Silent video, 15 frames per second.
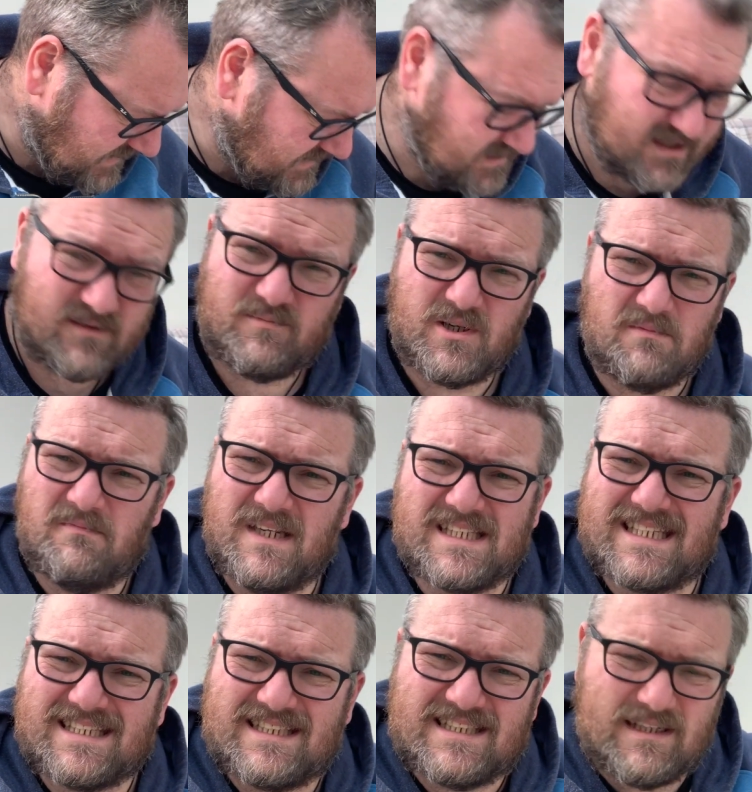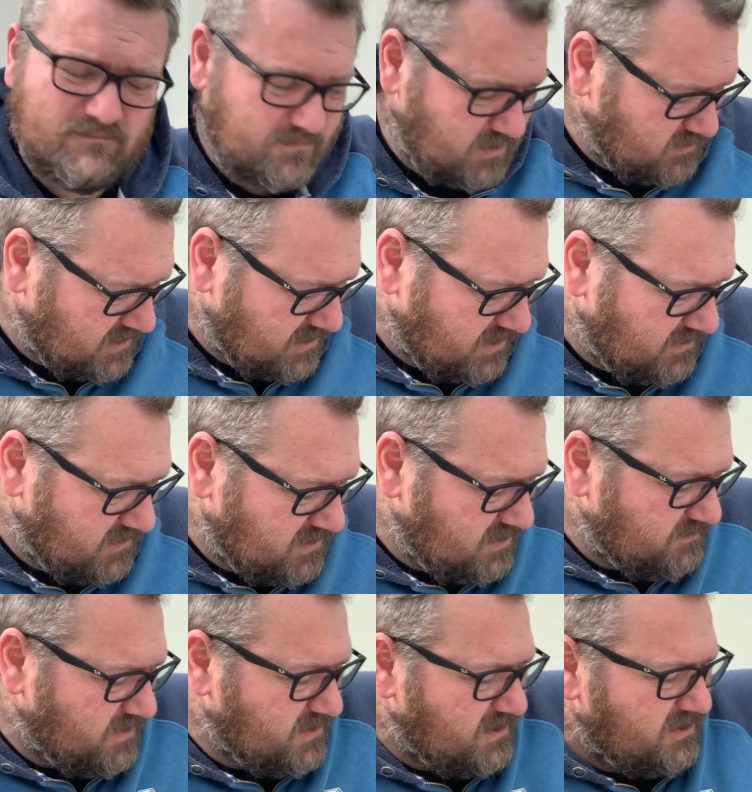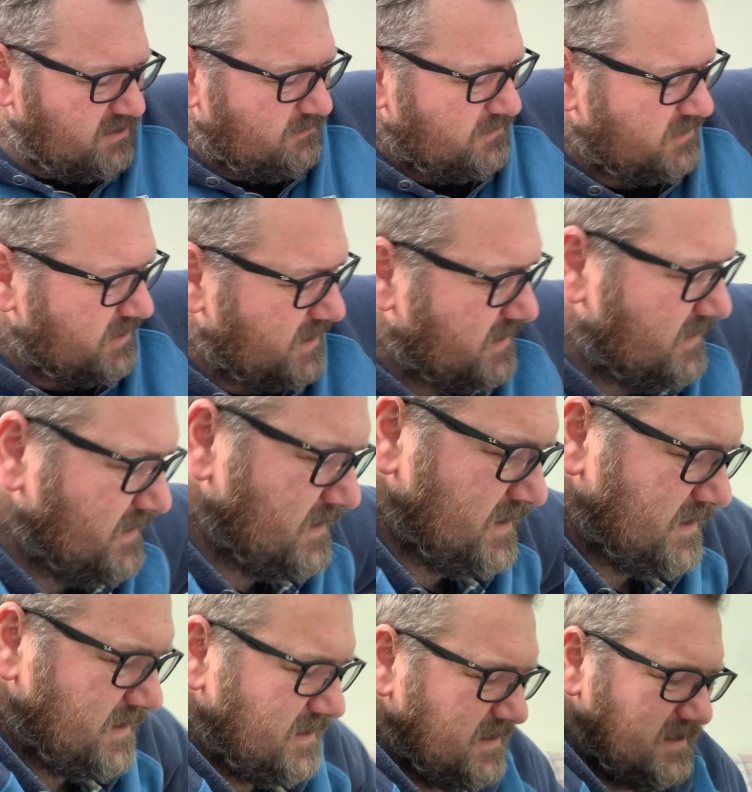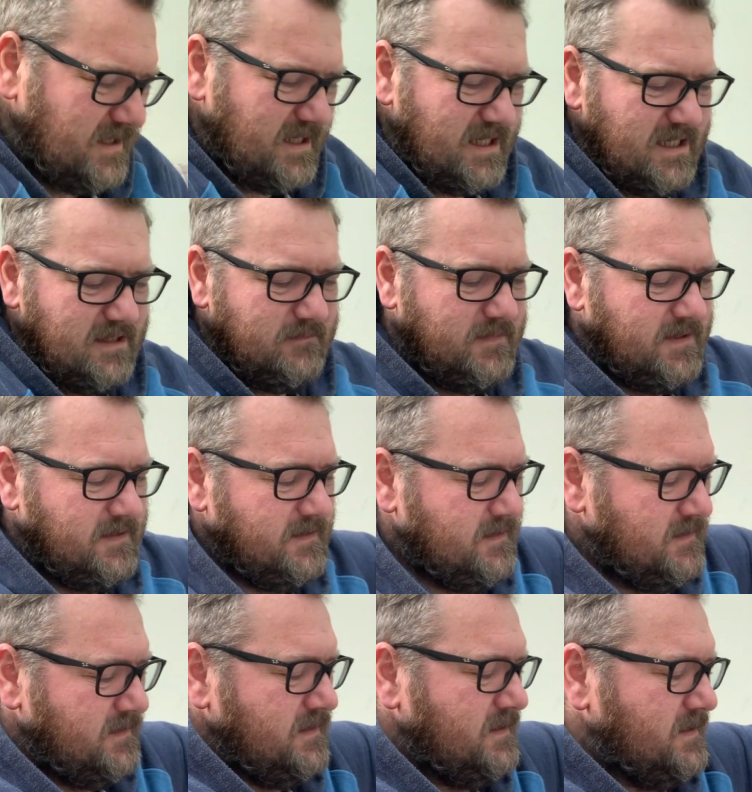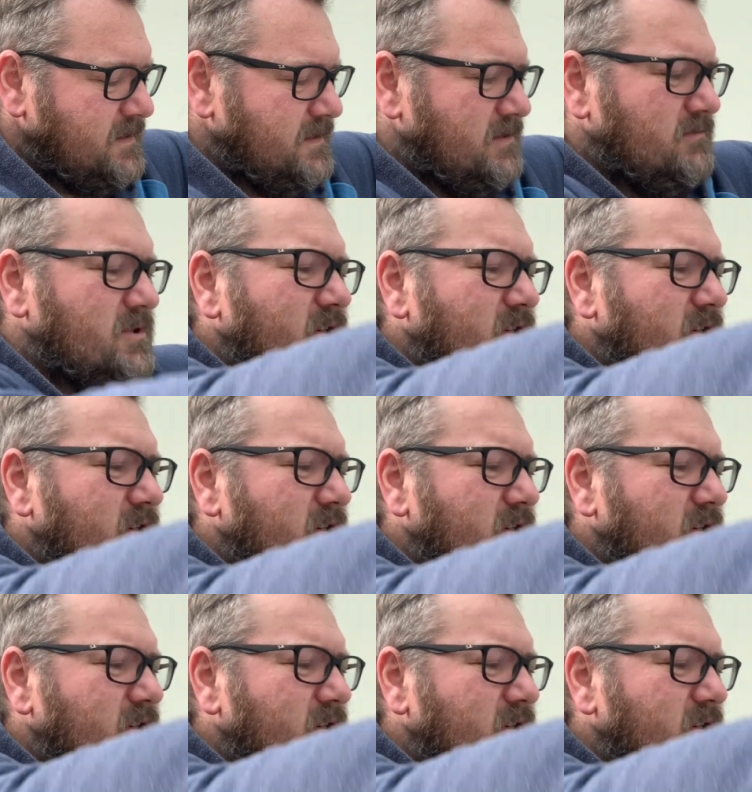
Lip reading: isn't a problem. It's simple to do. You just put the number in and the name. We've